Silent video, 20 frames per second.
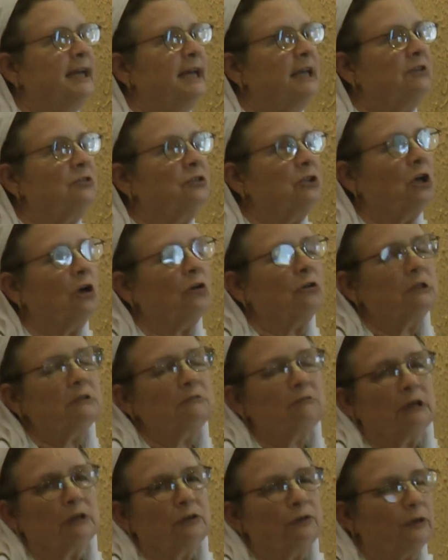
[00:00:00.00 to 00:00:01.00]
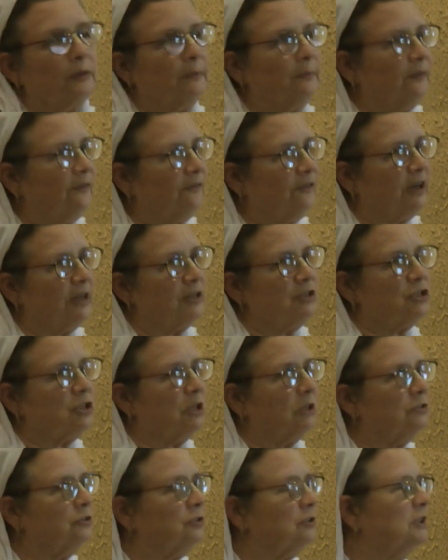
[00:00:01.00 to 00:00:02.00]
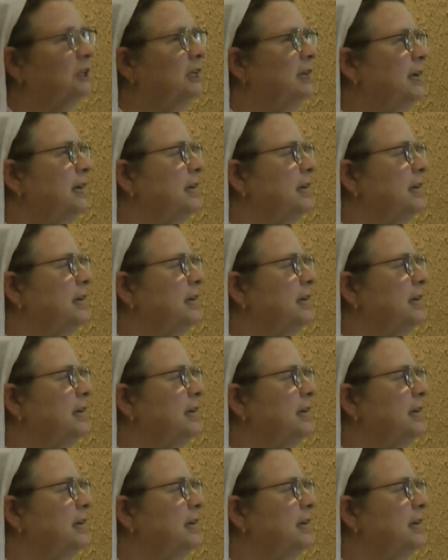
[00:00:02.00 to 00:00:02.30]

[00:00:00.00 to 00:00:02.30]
He's the only one who can provide shelter.